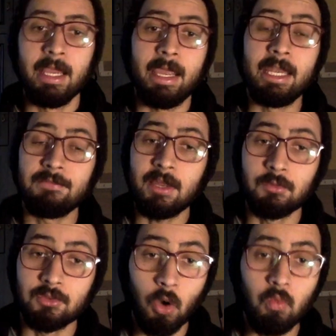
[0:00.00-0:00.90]
And if I
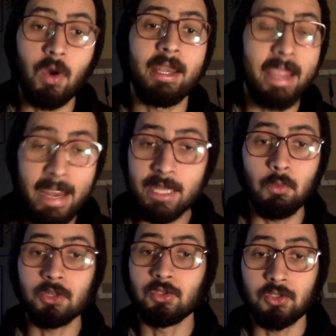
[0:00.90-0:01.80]
don't want
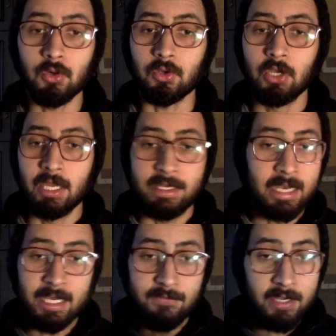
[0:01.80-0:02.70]
anyone to talk,
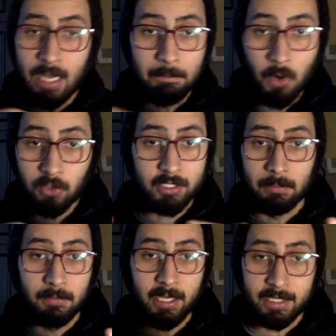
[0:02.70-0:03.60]
not even among them,
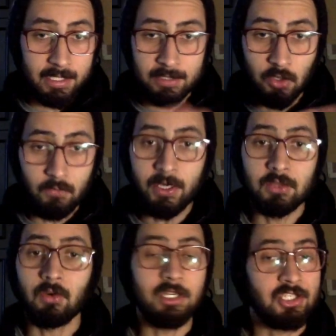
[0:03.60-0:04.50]
like nobody
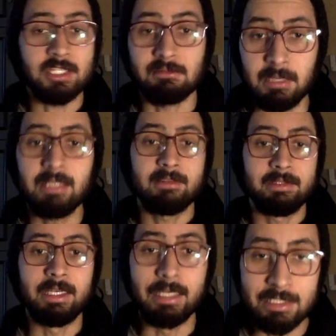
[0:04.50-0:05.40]
talking, just me,
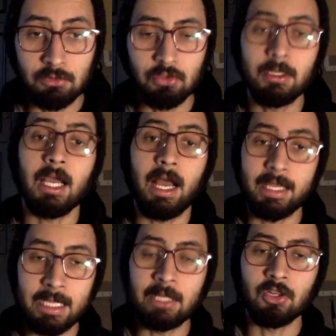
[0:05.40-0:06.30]
they listen to me, I
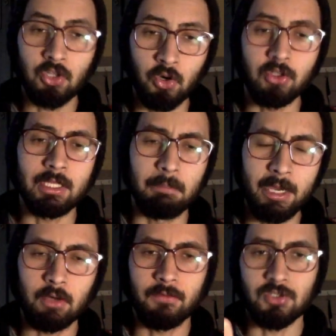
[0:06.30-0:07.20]
can turn the
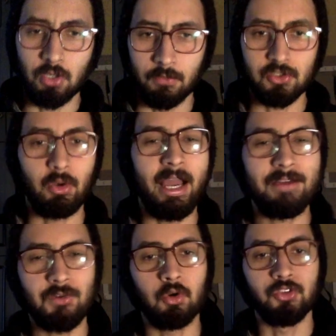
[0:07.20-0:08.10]
microphones off. So I have
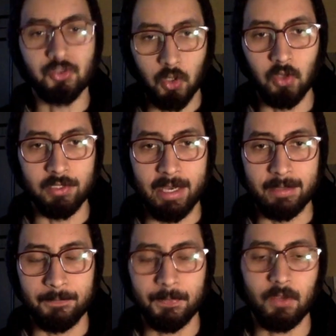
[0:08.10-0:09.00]
control on that,
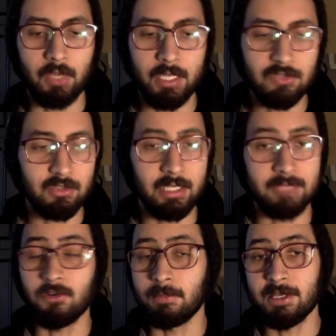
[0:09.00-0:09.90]
okay? So that
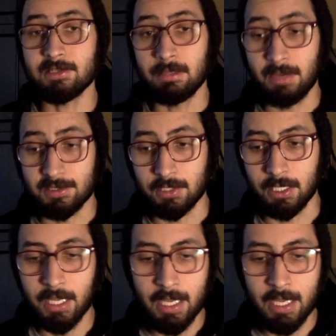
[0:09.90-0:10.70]
for me is amazing.